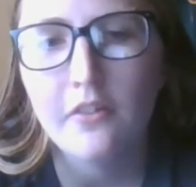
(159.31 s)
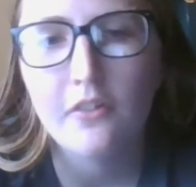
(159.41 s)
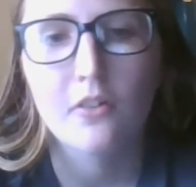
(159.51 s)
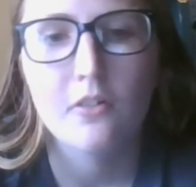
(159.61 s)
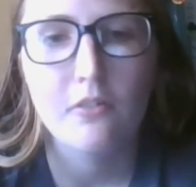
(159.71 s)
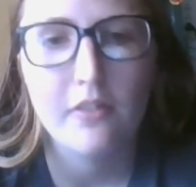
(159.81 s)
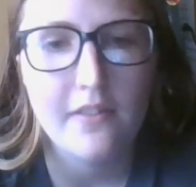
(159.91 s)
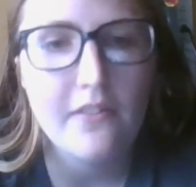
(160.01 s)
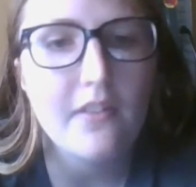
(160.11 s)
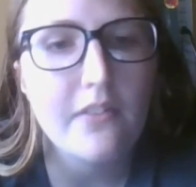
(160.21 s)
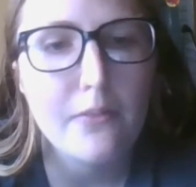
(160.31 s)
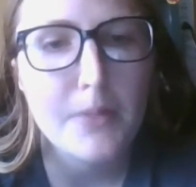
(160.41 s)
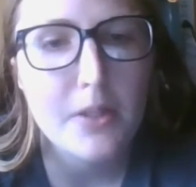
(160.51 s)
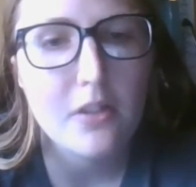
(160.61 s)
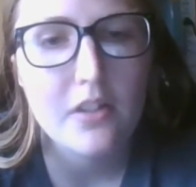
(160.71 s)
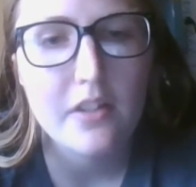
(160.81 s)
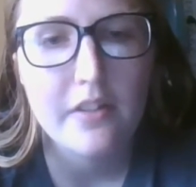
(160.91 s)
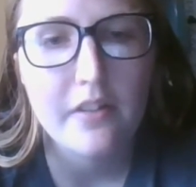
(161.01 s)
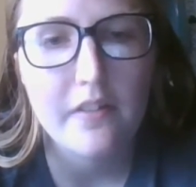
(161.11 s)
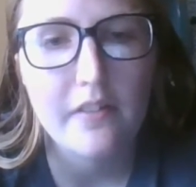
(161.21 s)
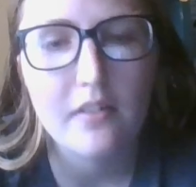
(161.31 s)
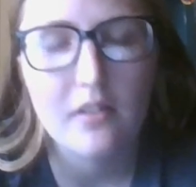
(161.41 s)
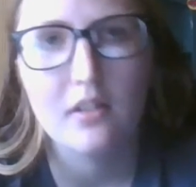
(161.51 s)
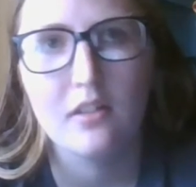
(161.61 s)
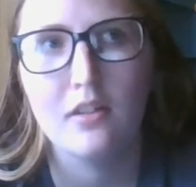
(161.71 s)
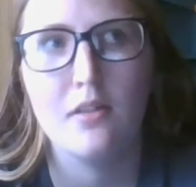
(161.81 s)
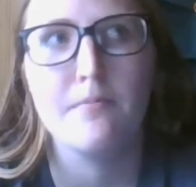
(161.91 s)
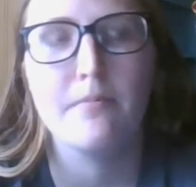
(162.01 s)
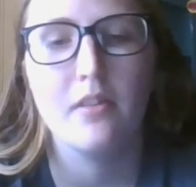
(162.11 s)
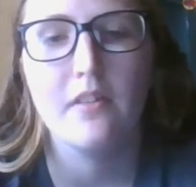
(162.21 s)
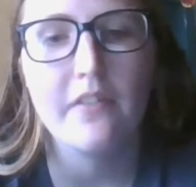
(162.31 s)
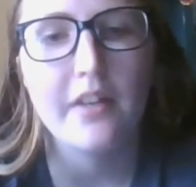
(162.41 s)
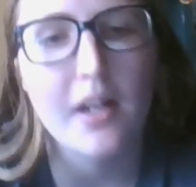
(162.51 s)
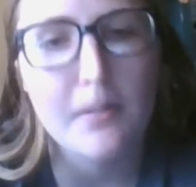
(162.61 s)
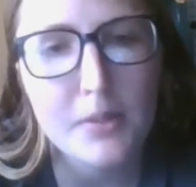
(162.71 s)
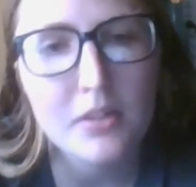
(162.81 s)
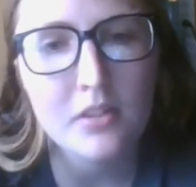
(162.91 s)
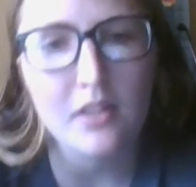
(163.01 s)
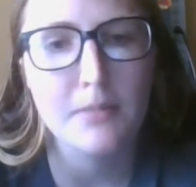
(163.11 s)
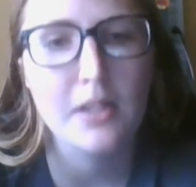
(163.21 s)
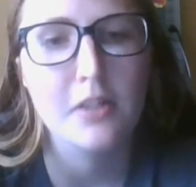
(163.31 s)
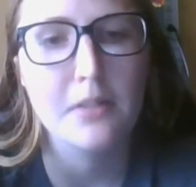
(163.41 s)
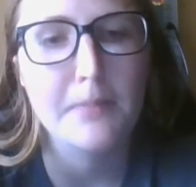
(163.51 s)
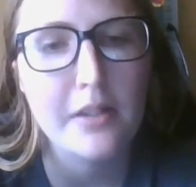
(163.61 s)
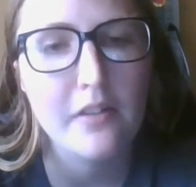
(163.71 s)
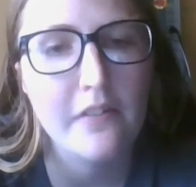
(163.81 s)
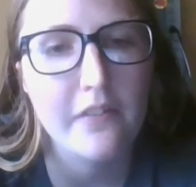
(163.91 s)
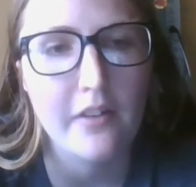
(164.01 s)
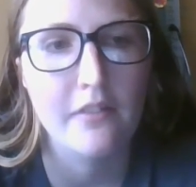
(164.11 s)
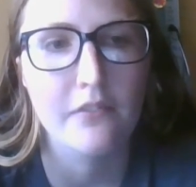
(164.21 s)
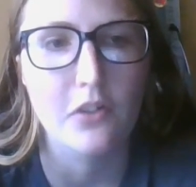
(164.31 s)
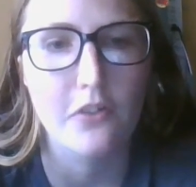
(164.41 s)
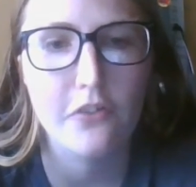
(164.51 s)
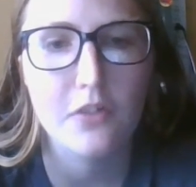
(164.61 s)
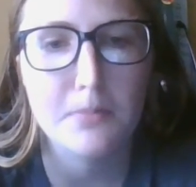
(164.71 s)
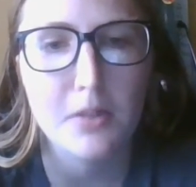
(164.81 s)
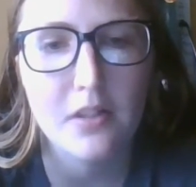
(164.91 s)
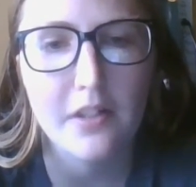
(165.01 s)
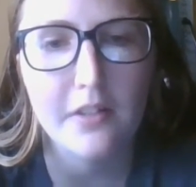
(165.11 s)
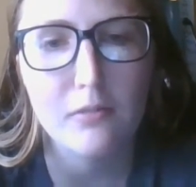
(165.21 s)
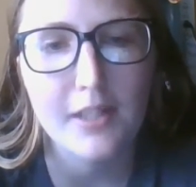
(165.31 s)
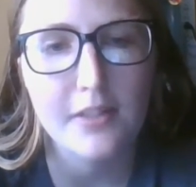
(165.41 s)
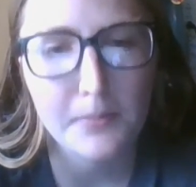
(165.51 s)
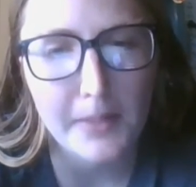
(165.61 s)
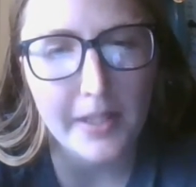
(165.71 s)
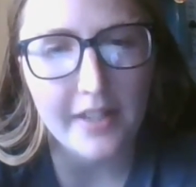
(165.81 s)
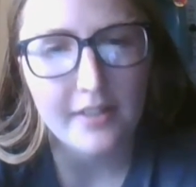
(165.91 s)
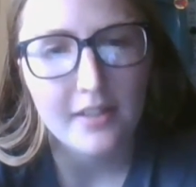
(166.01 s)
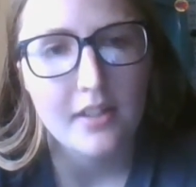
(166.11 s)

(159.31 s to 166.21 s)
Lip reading: So this experience, this happened on my grandparents' anniversary party a while back.